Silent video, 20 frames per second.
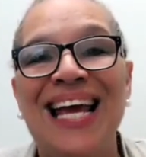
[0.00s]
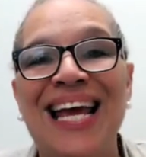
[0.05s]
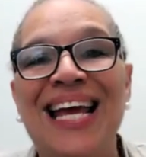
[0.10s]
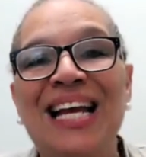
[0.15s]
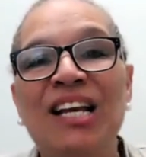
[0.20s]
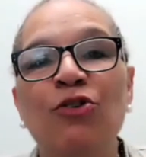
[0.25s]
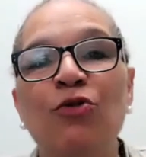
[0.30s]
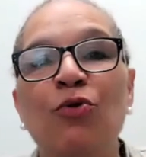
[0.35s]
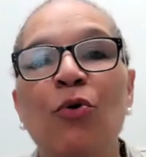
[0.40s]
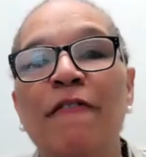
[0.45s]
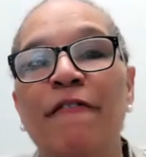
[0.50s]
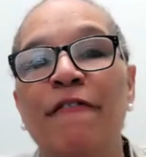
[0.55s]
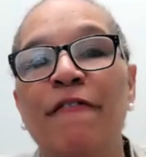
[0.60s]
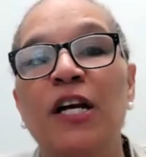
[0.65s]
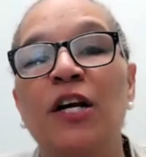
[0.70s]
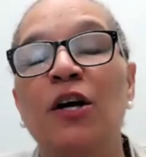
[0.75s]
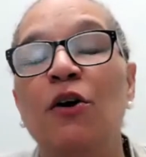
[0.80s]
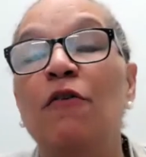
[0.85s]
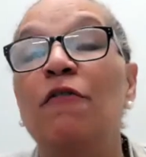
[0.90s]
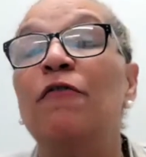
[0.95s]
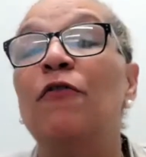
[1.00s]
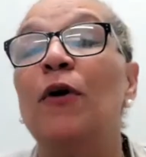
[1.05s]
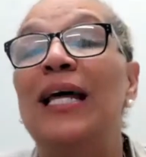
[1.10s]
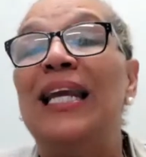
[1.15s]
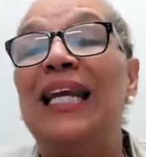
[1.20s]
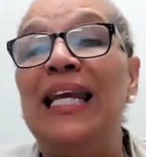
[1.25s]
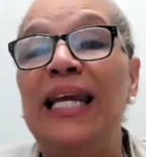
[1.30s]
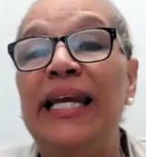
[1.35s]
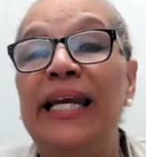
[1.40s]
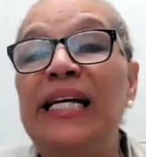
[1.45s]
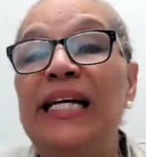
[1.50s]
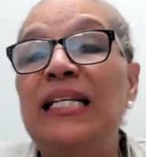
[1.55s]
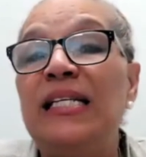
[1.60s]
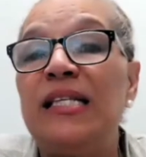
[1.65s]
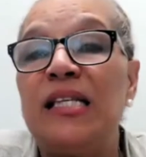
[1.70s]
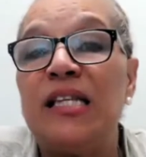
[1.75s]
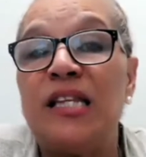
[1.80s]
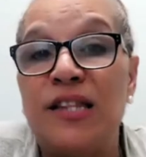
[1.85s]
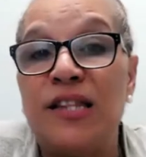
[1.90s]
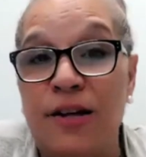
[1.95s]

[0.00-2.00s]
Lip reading: into a video for at least